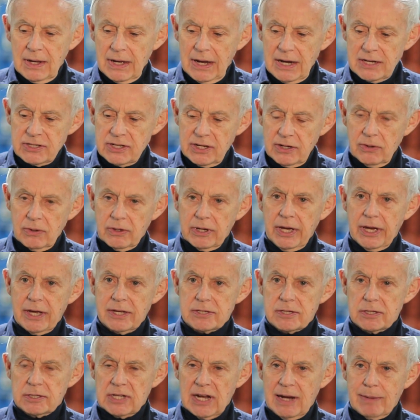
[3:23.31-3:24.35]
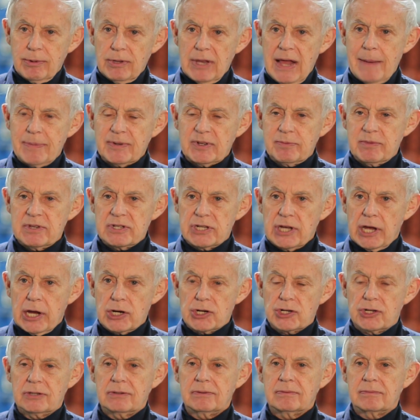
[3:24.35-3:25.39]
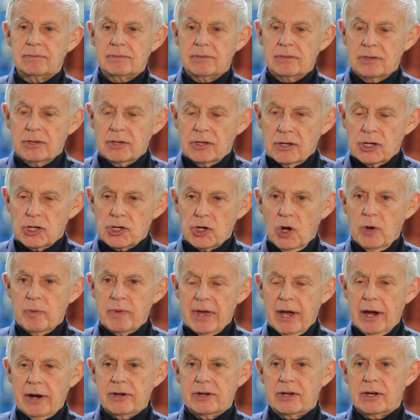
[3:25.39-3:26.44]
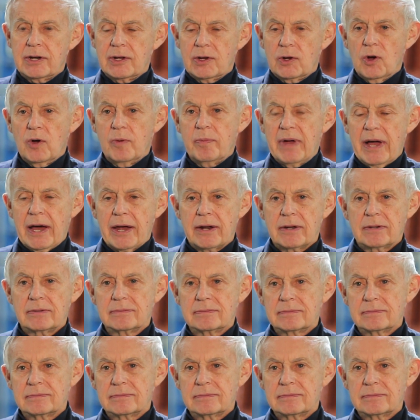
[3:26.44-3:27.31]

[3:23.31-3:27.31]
I said, okay, it's a double optimization. Show me how you're going to go about it.